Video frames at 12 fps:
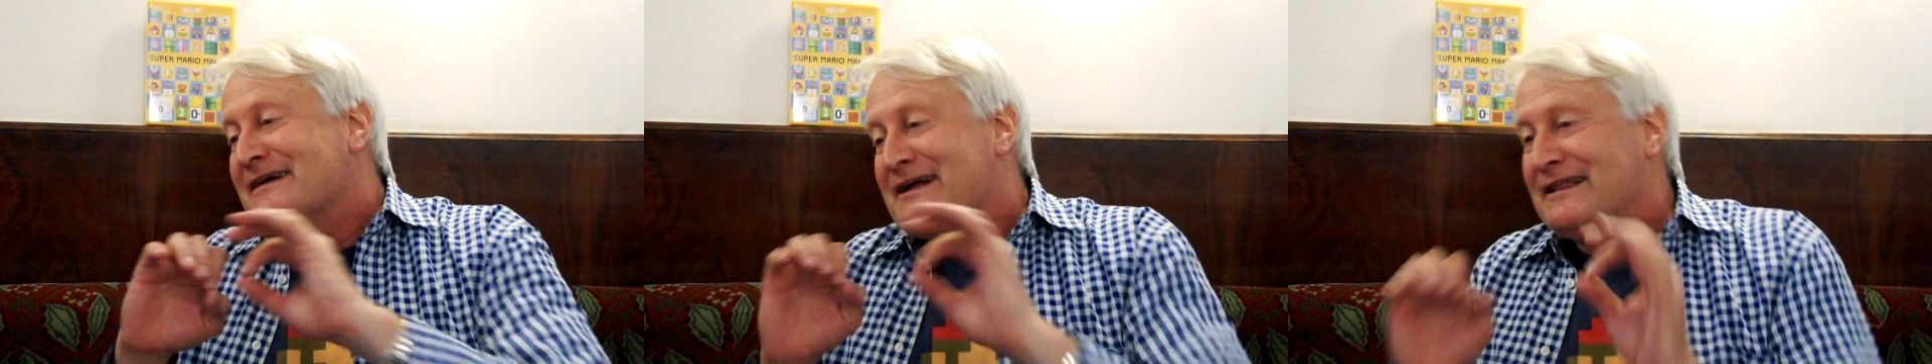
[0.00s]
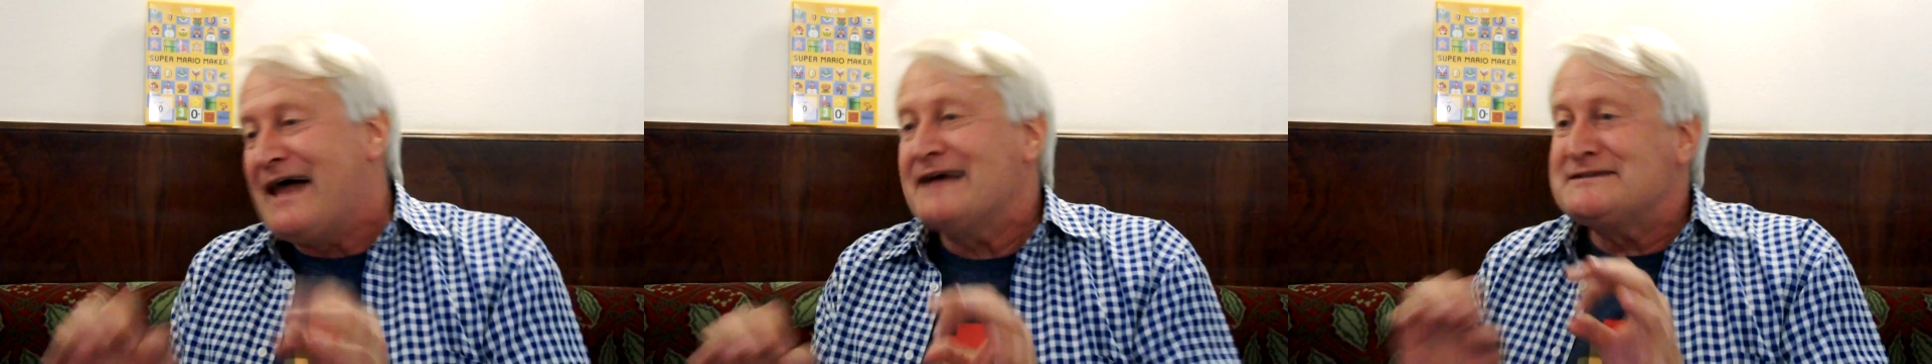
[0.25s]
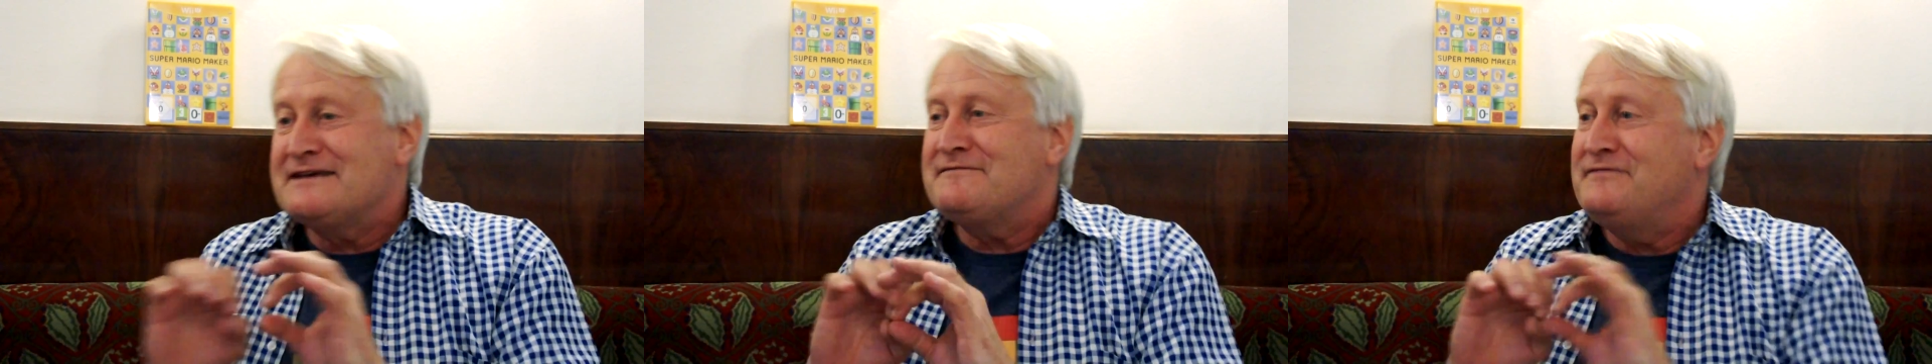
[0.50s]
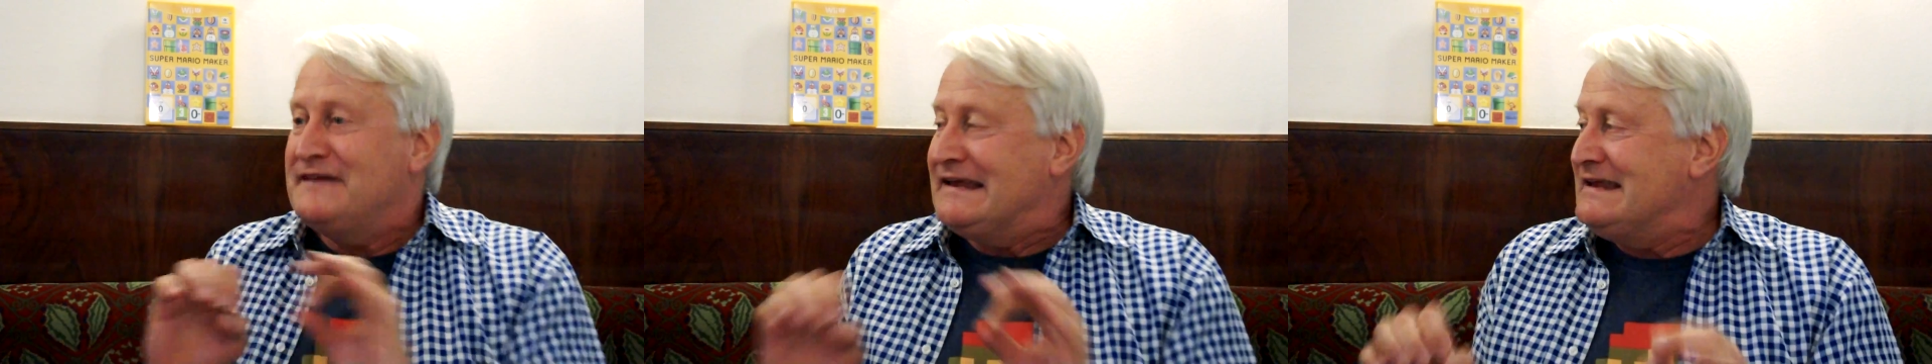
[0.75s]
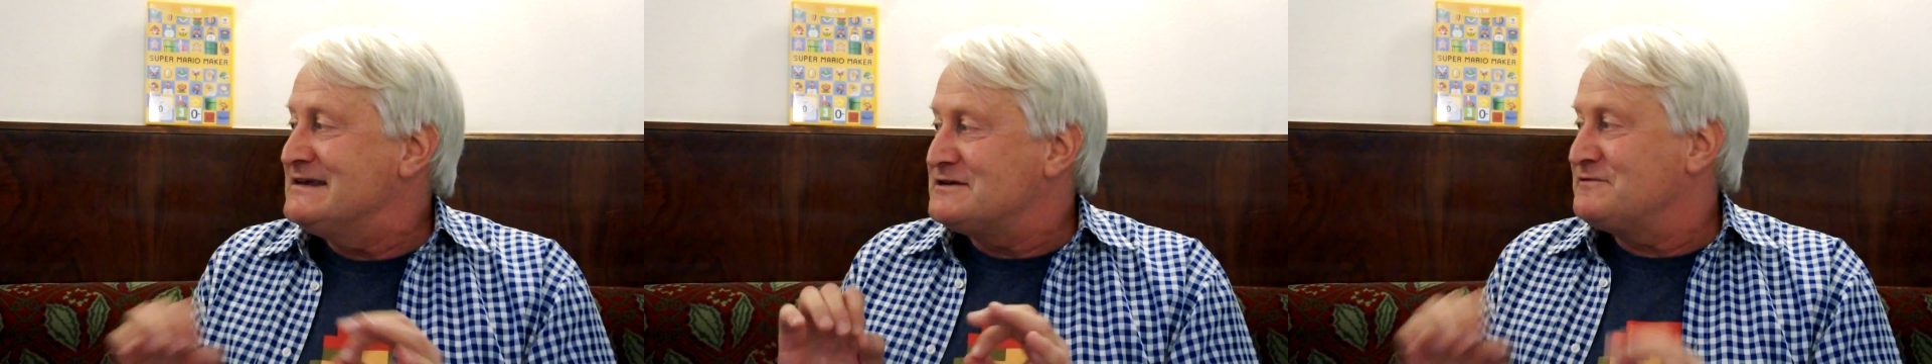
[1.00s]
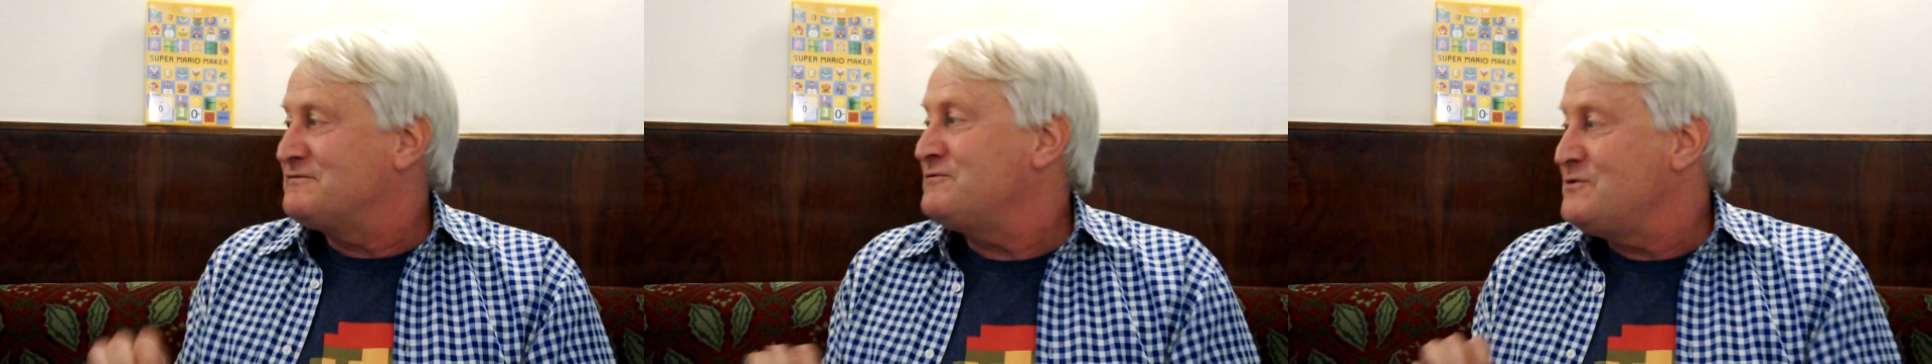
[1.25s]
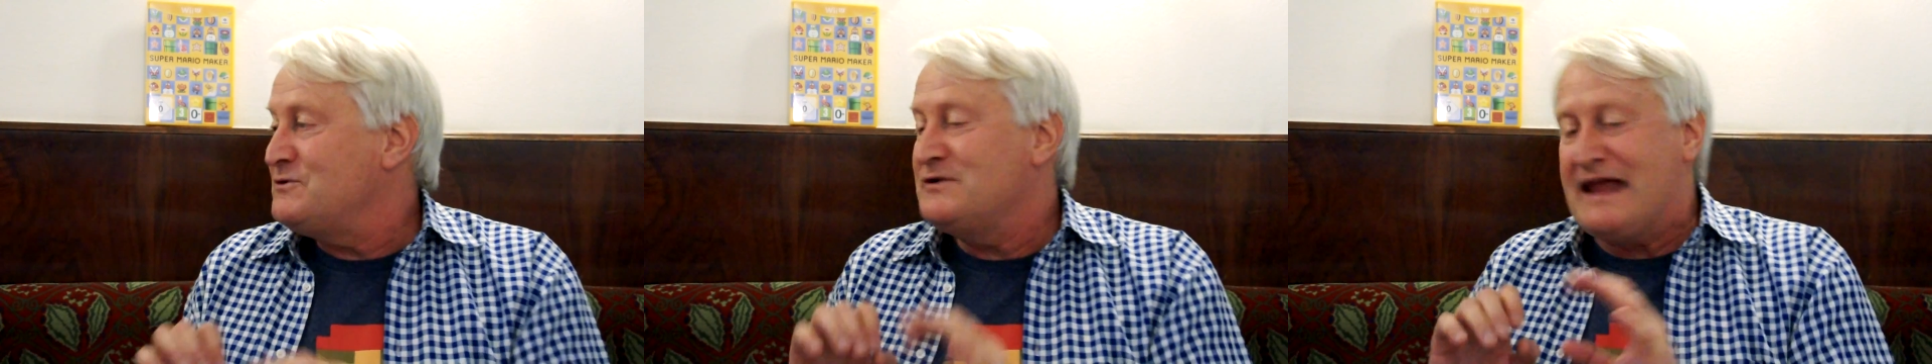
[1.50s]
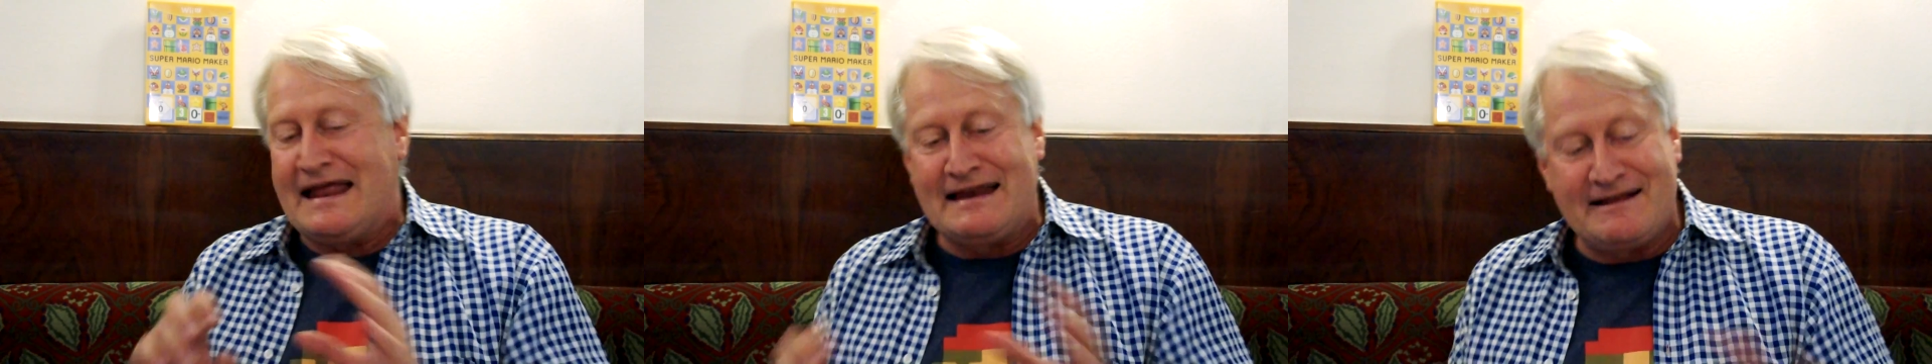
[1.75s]
classic Viennese
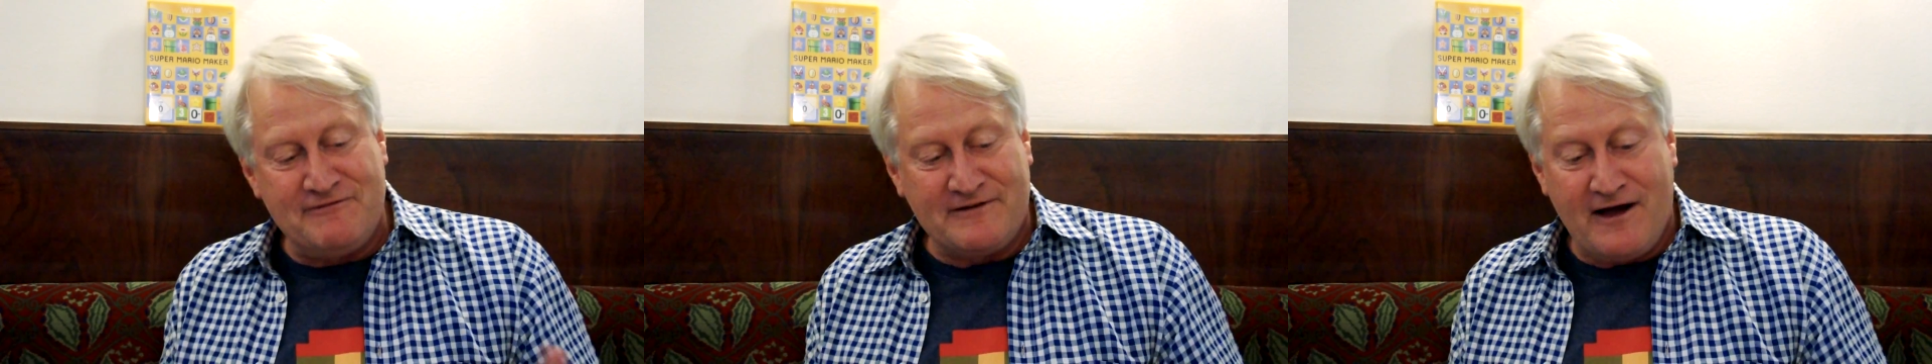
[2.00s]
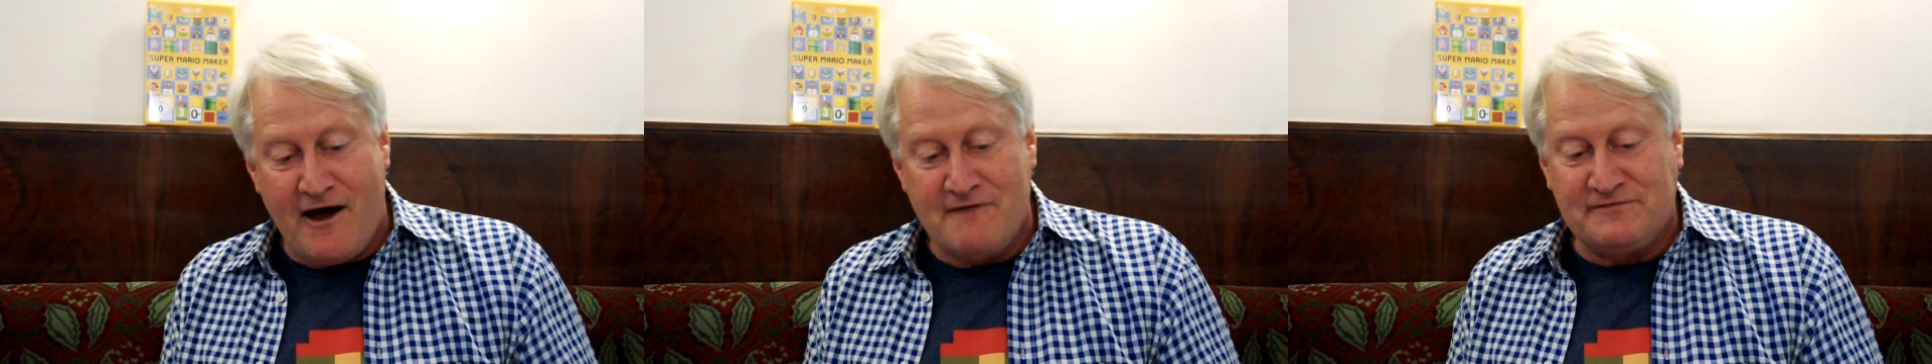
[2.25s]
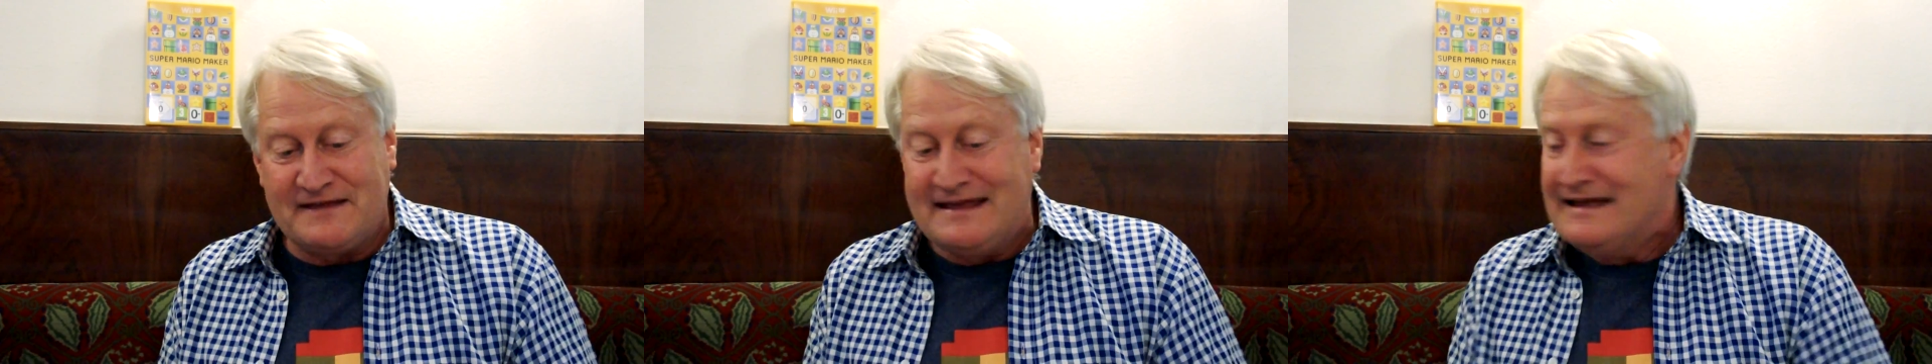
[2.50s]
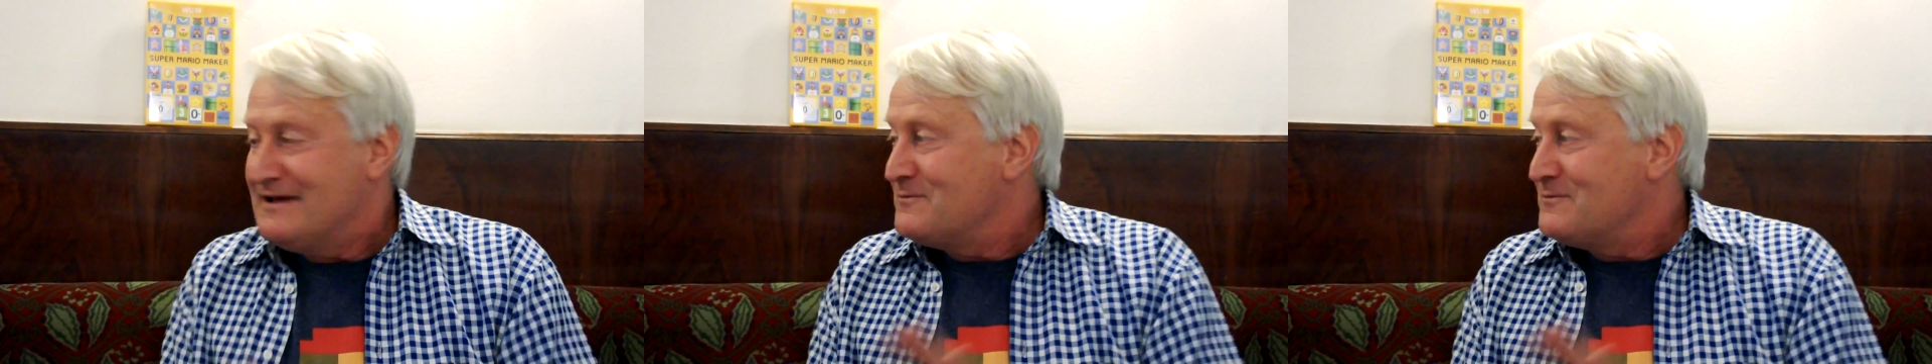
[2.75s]
food and coffee,